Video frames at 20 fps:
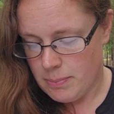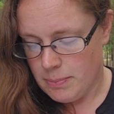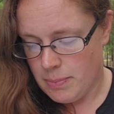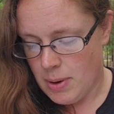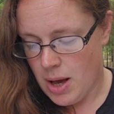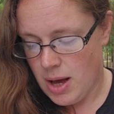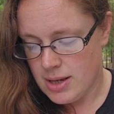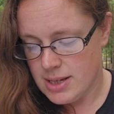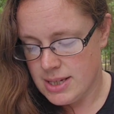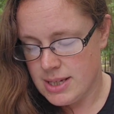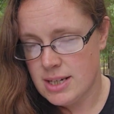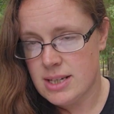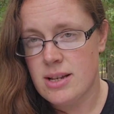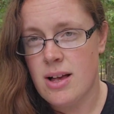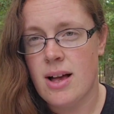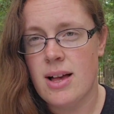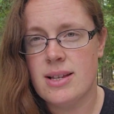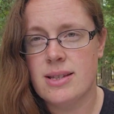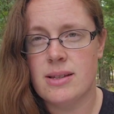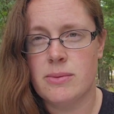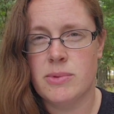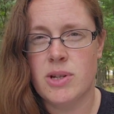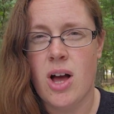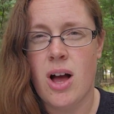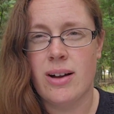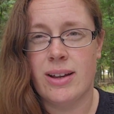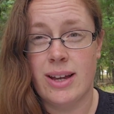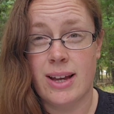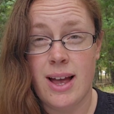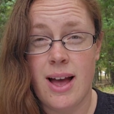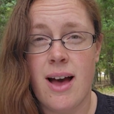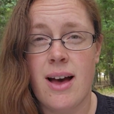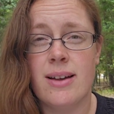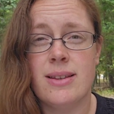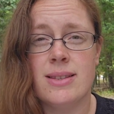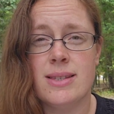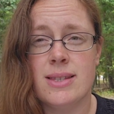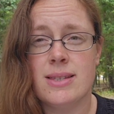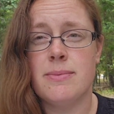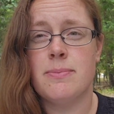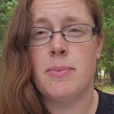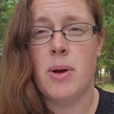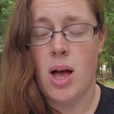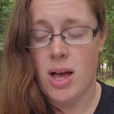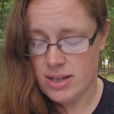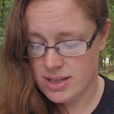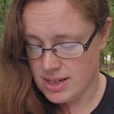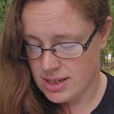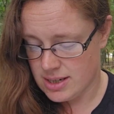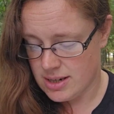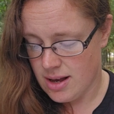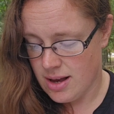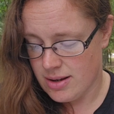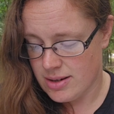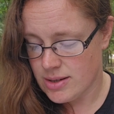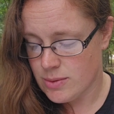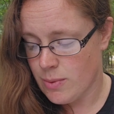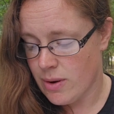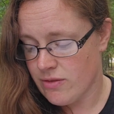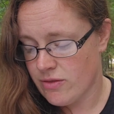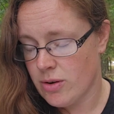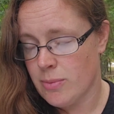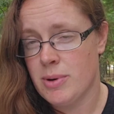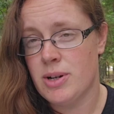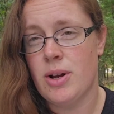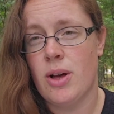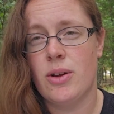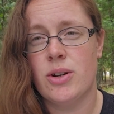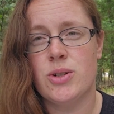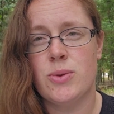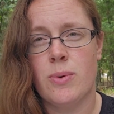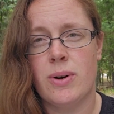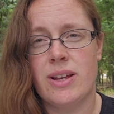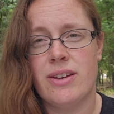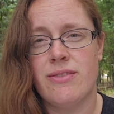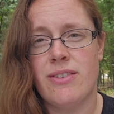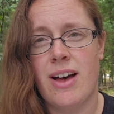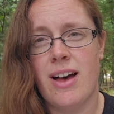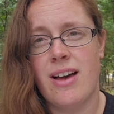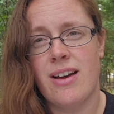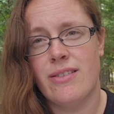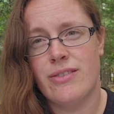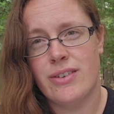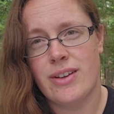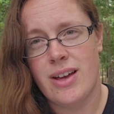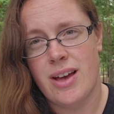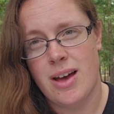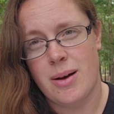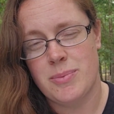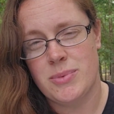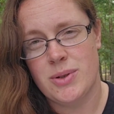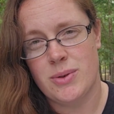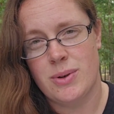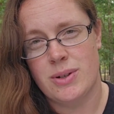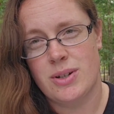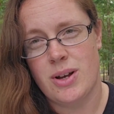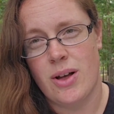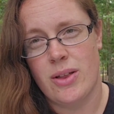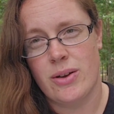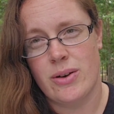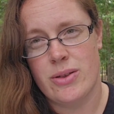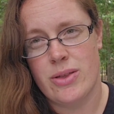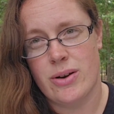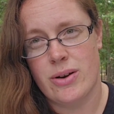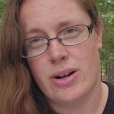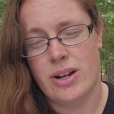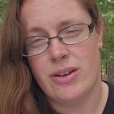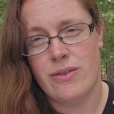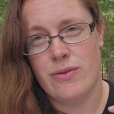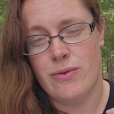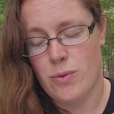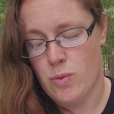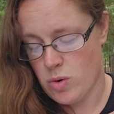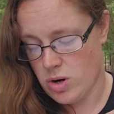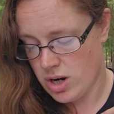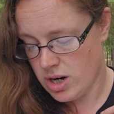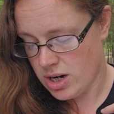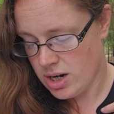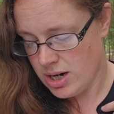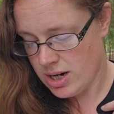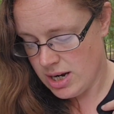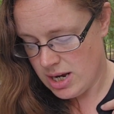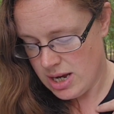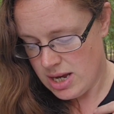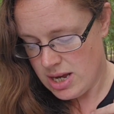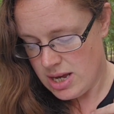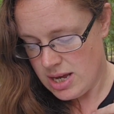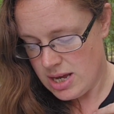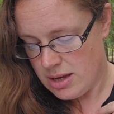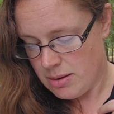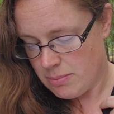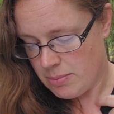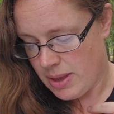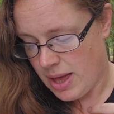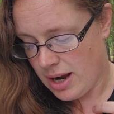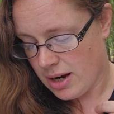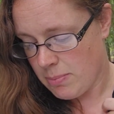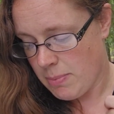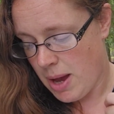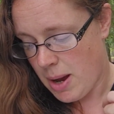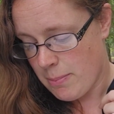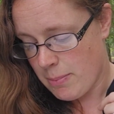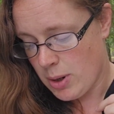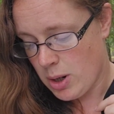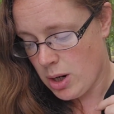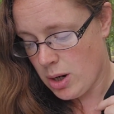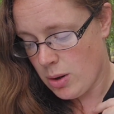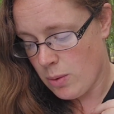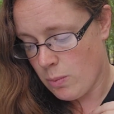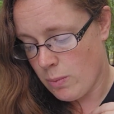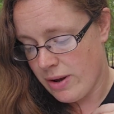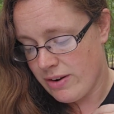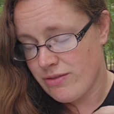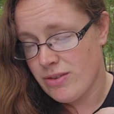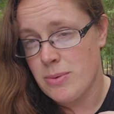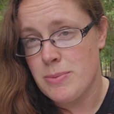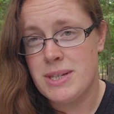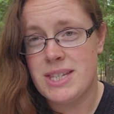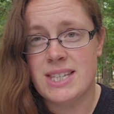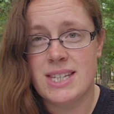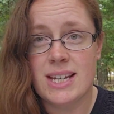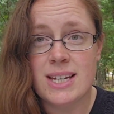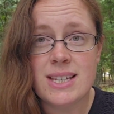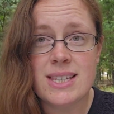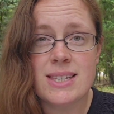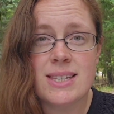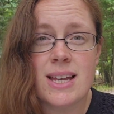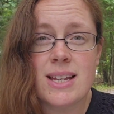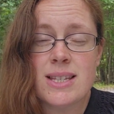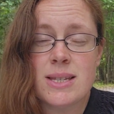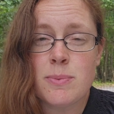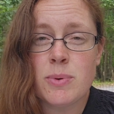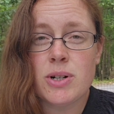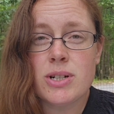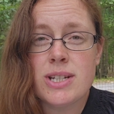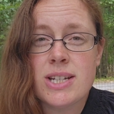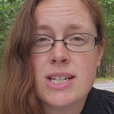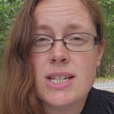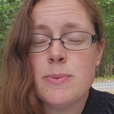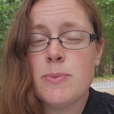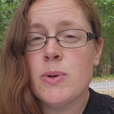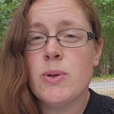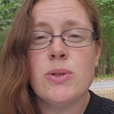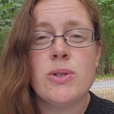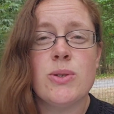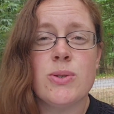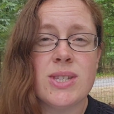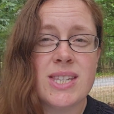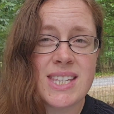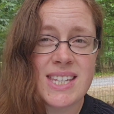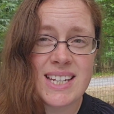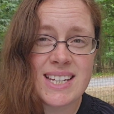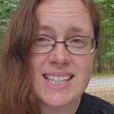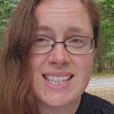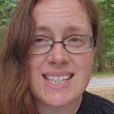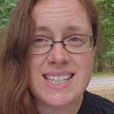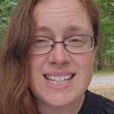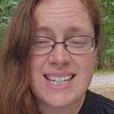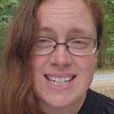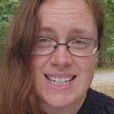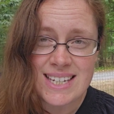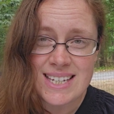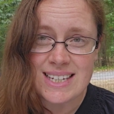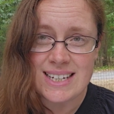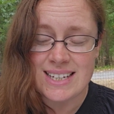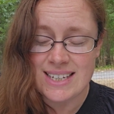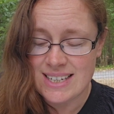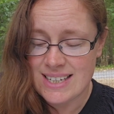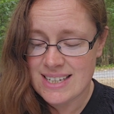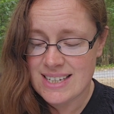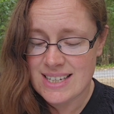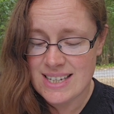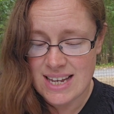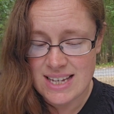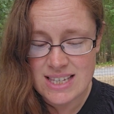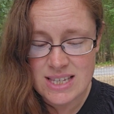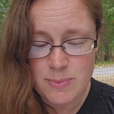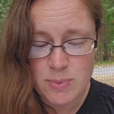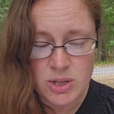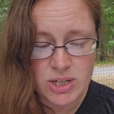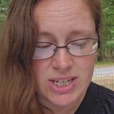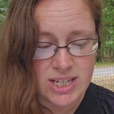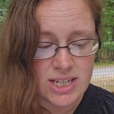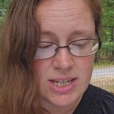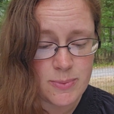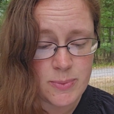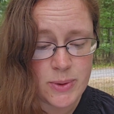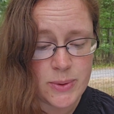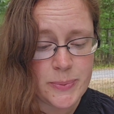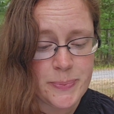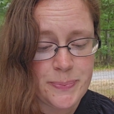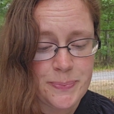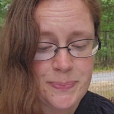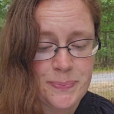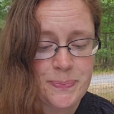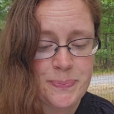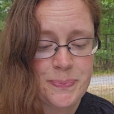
Pasta sauce, I'm talking Hunt's pasta sauce, went from $1.25 up to $1.34. Black pepper went from 6 cents per teaspoon to 16 cents per teaspoon.